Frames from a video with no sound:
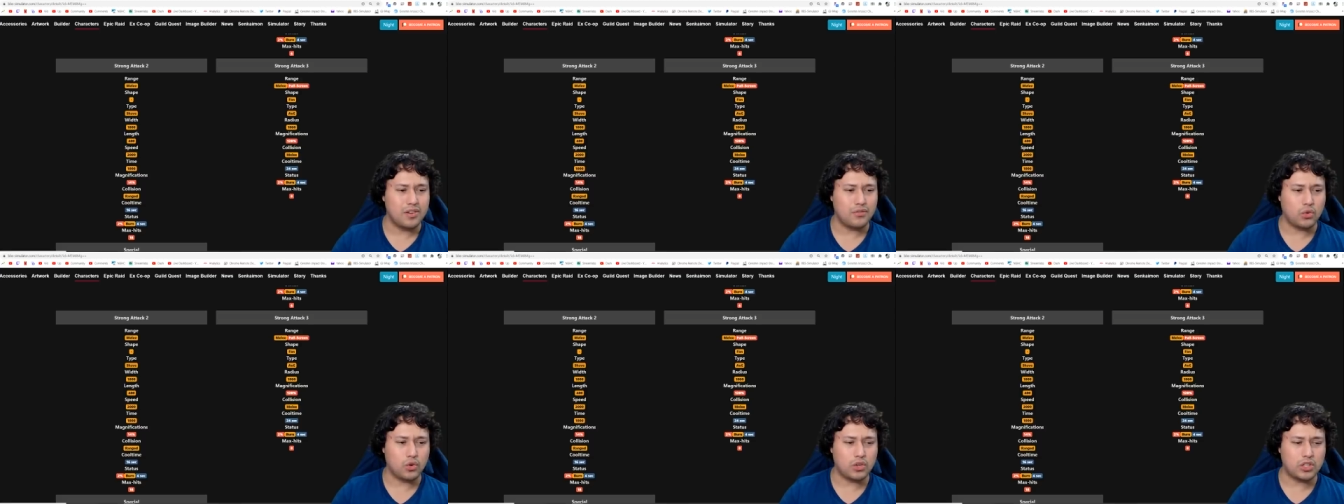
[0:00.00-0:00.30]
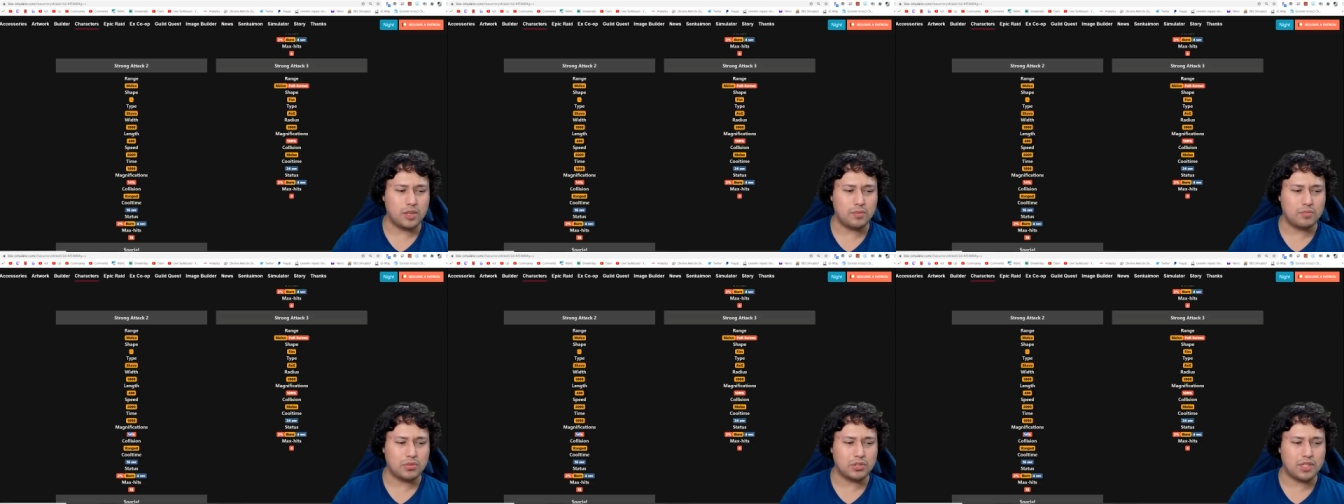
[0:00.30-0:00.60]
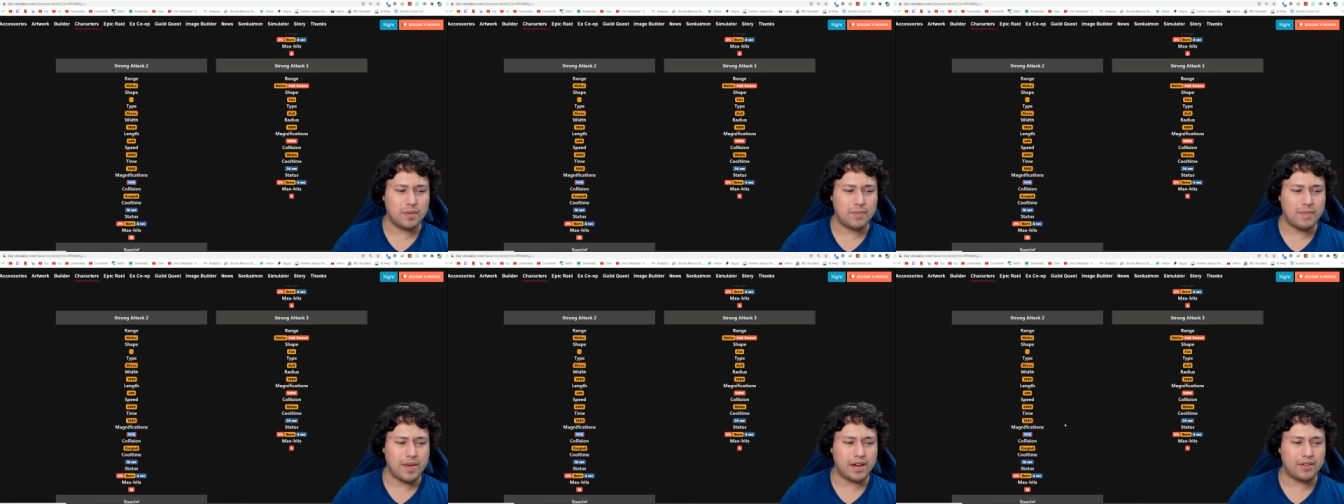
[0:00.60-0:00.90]

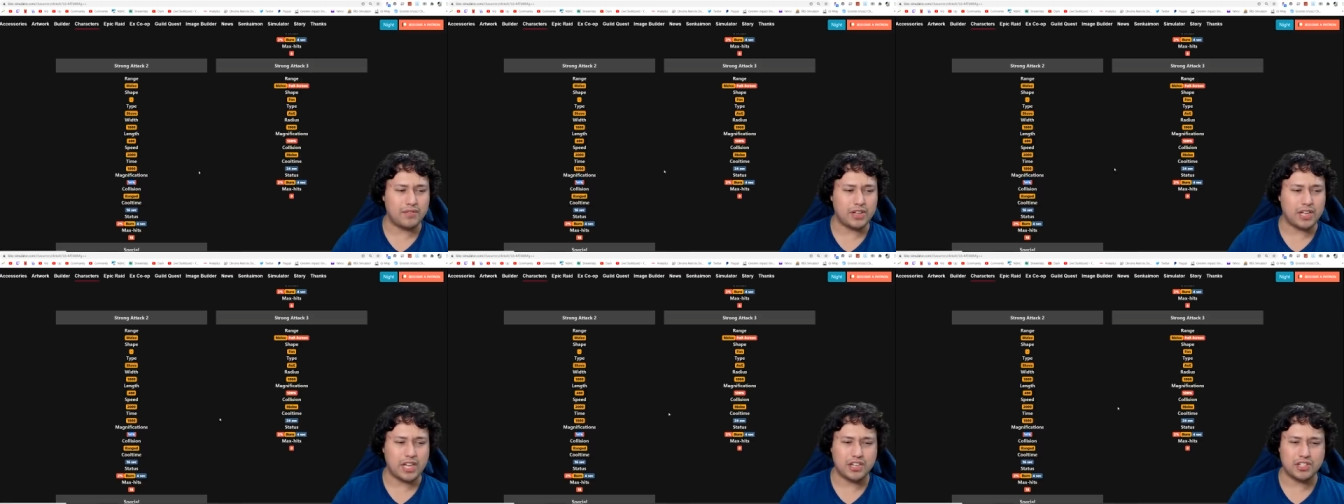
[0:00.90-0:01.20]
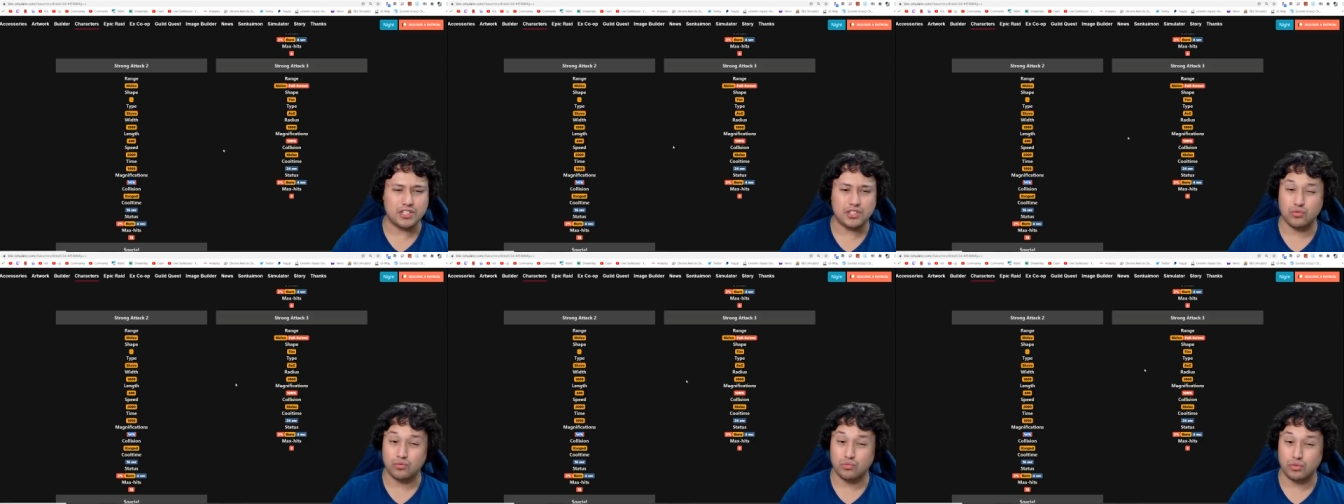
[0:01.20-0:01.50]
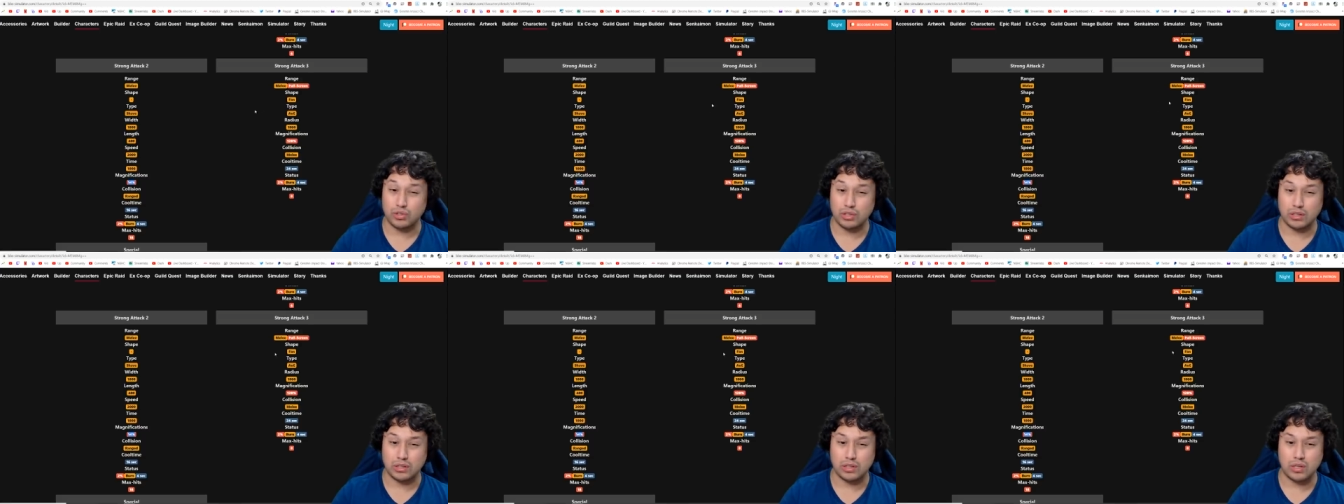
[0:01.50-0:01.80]
14% magnification is
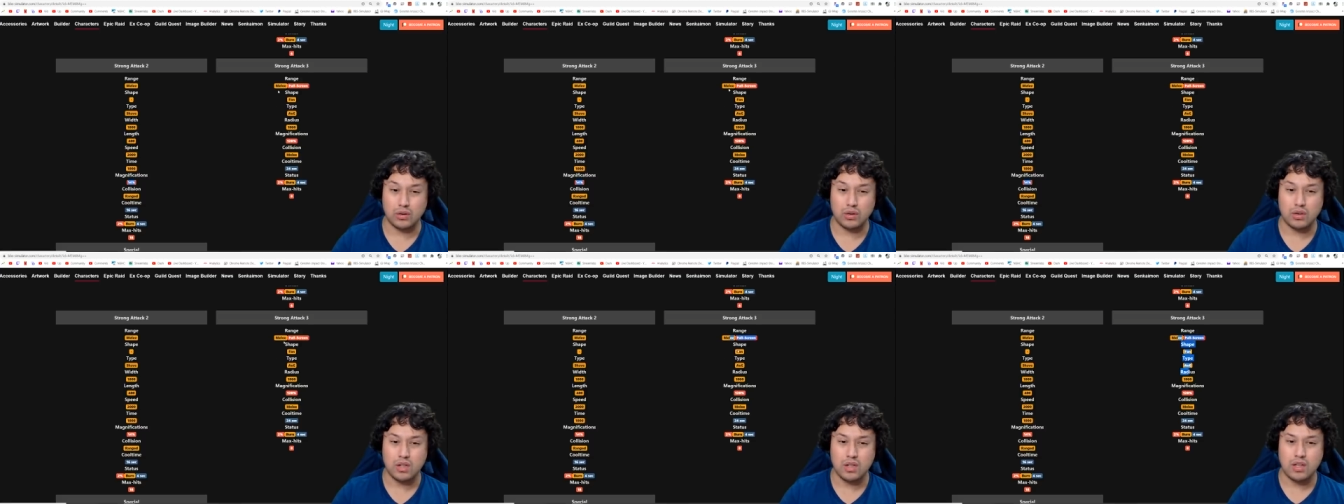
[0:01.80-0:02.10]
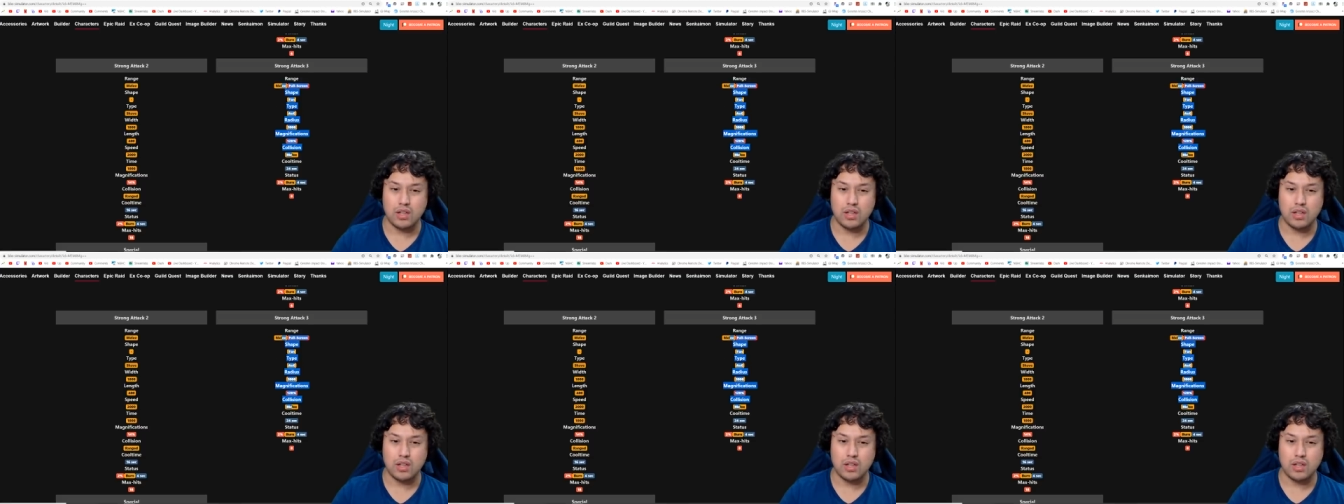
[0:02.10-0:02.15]
really low.